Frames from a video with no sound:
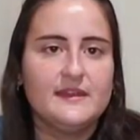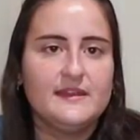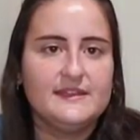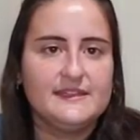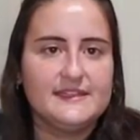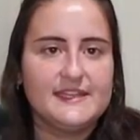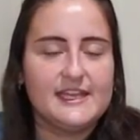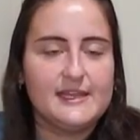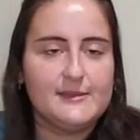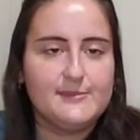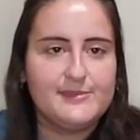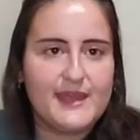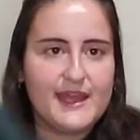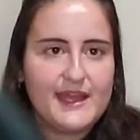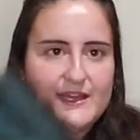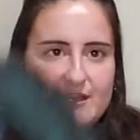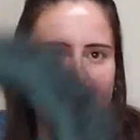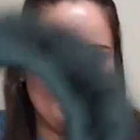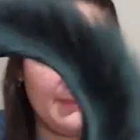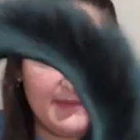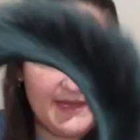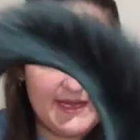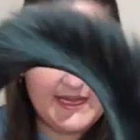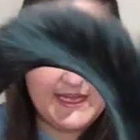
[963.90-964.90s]
keep that
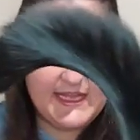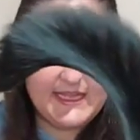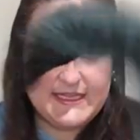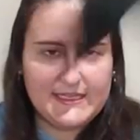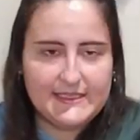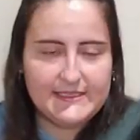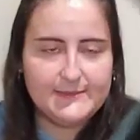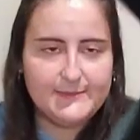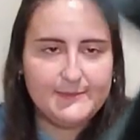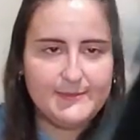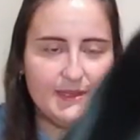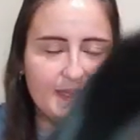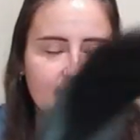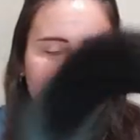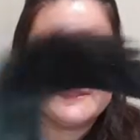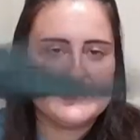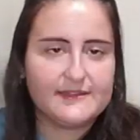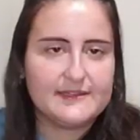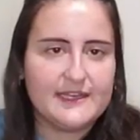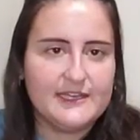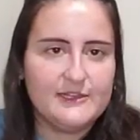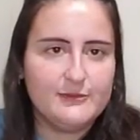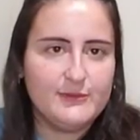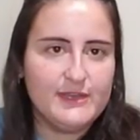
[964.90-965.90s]
in mind because
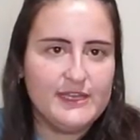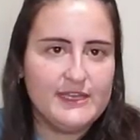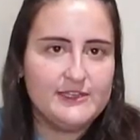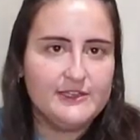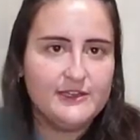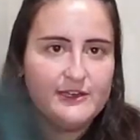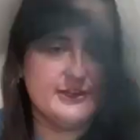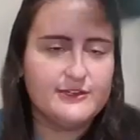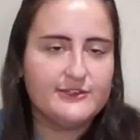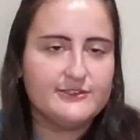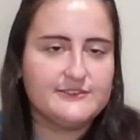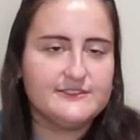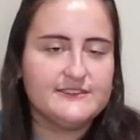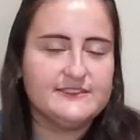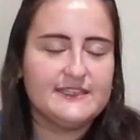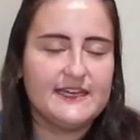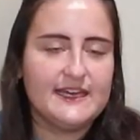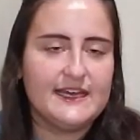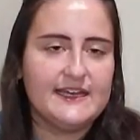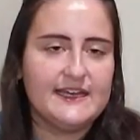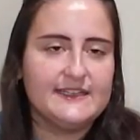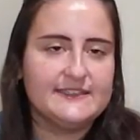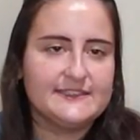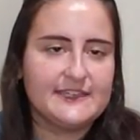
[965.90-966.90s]
lightweight yarns,
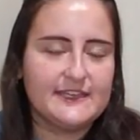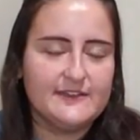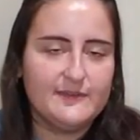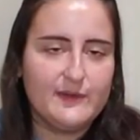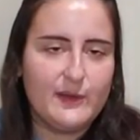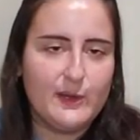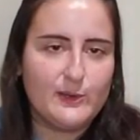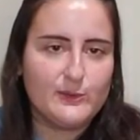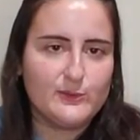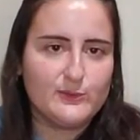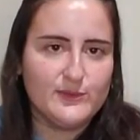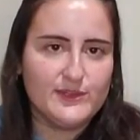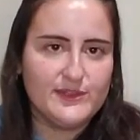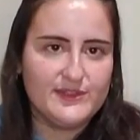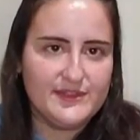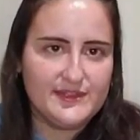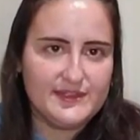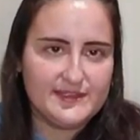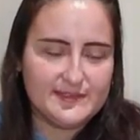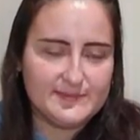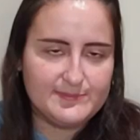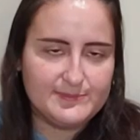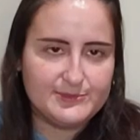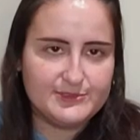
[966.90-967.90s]
as I found with
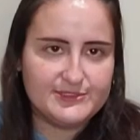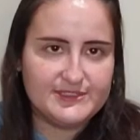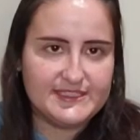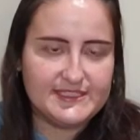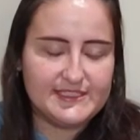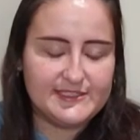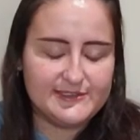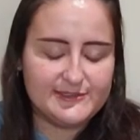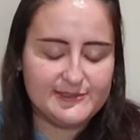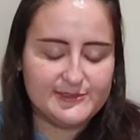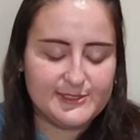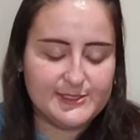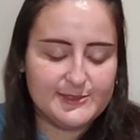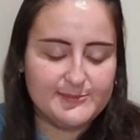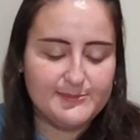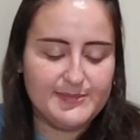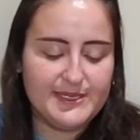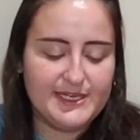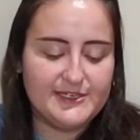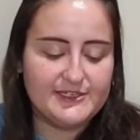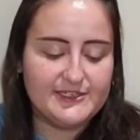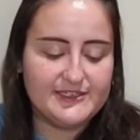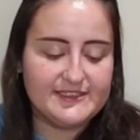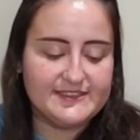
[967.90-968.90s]
this particular
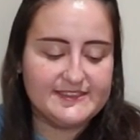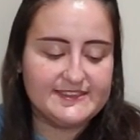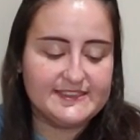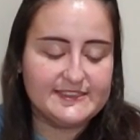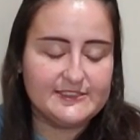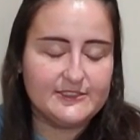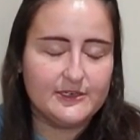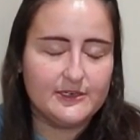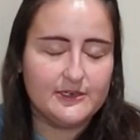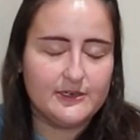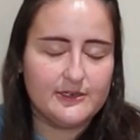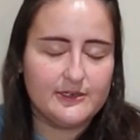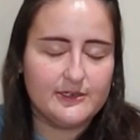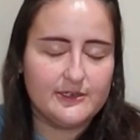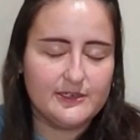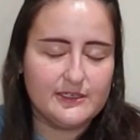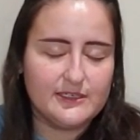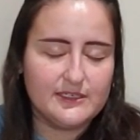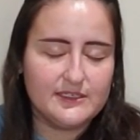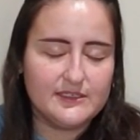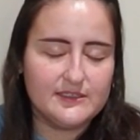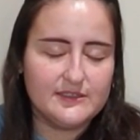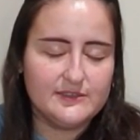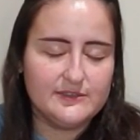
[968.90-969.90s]
comparison, are
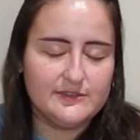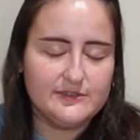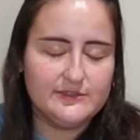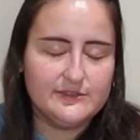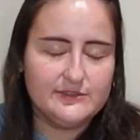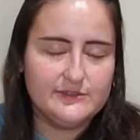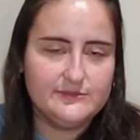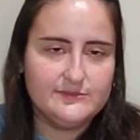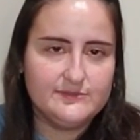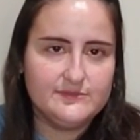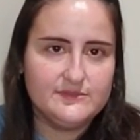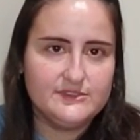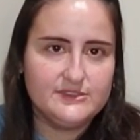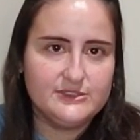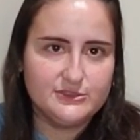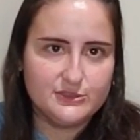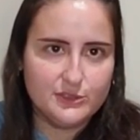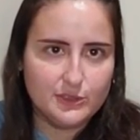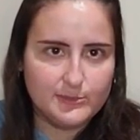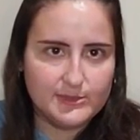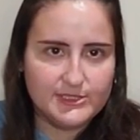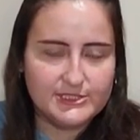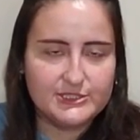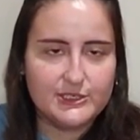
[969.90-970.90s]

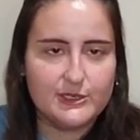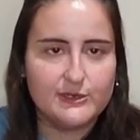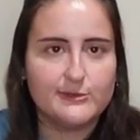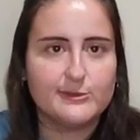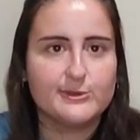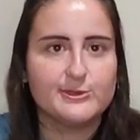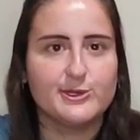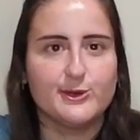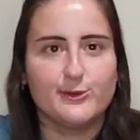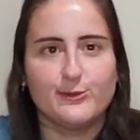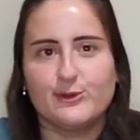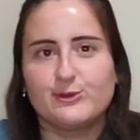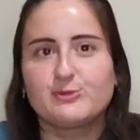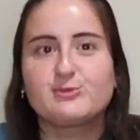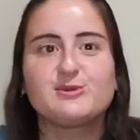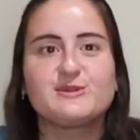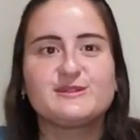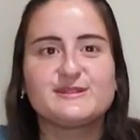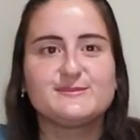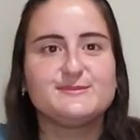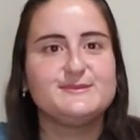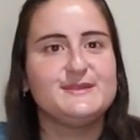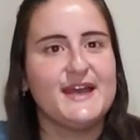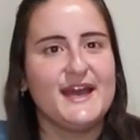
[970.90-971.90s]
so much harder to work with
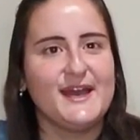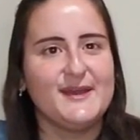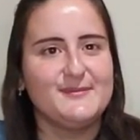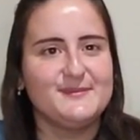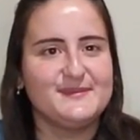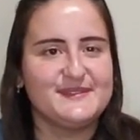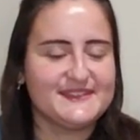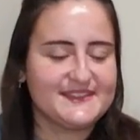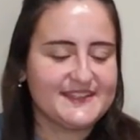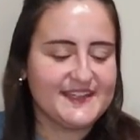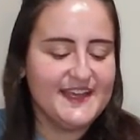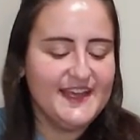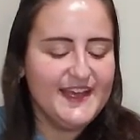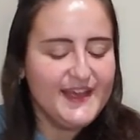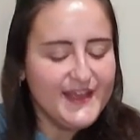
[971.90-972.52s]
sometimes.